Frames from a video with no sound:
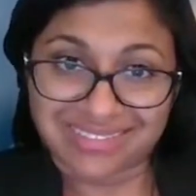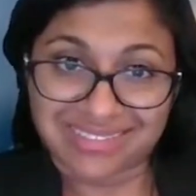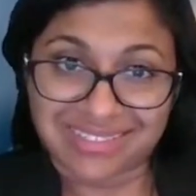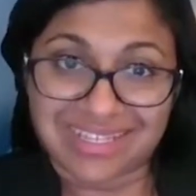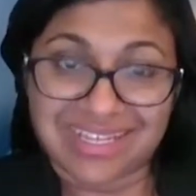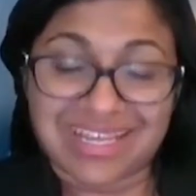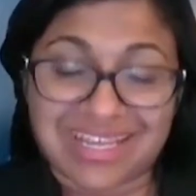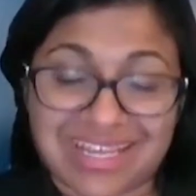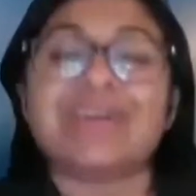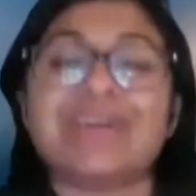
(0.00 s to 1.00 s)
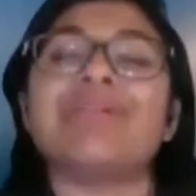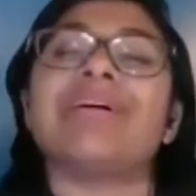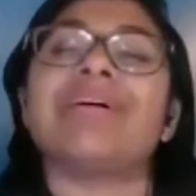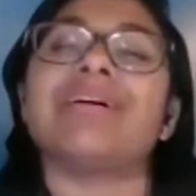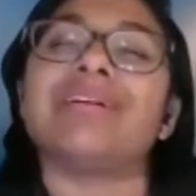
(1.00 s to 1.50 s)

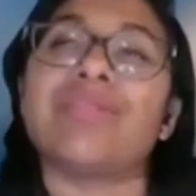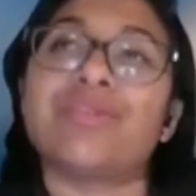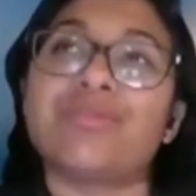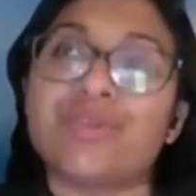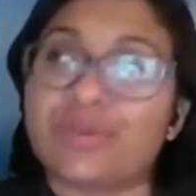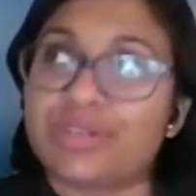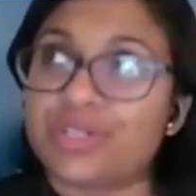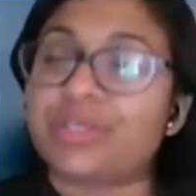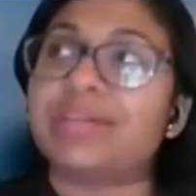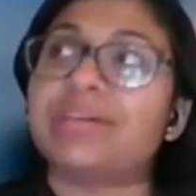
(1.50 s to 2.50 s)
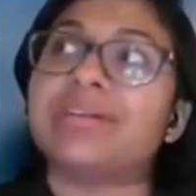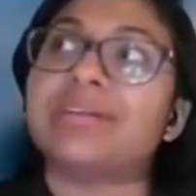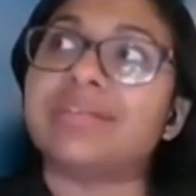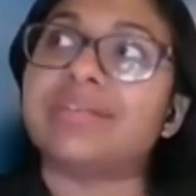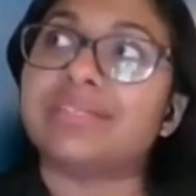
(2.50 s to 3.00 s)
Another photo I'll show later
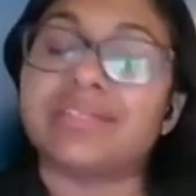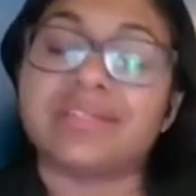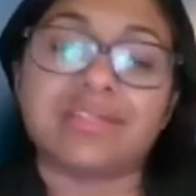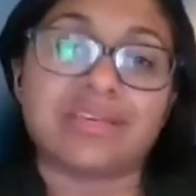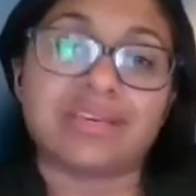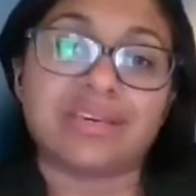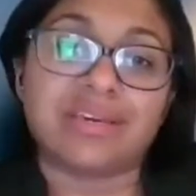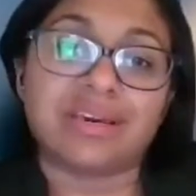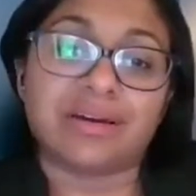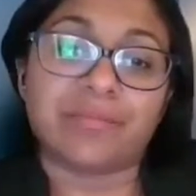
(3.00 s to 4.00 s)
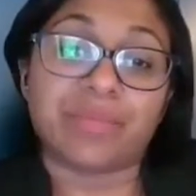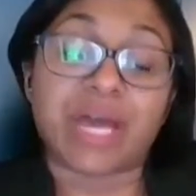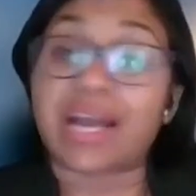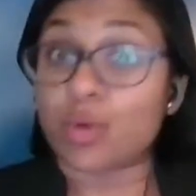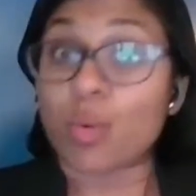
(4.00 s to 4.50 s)
is the I
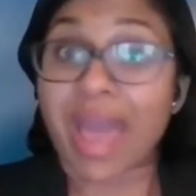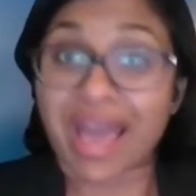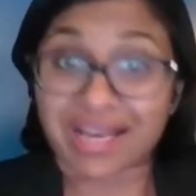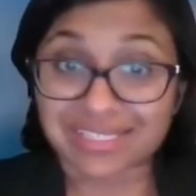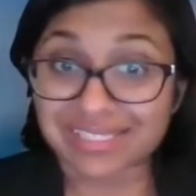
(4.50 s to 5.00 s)
got a wax.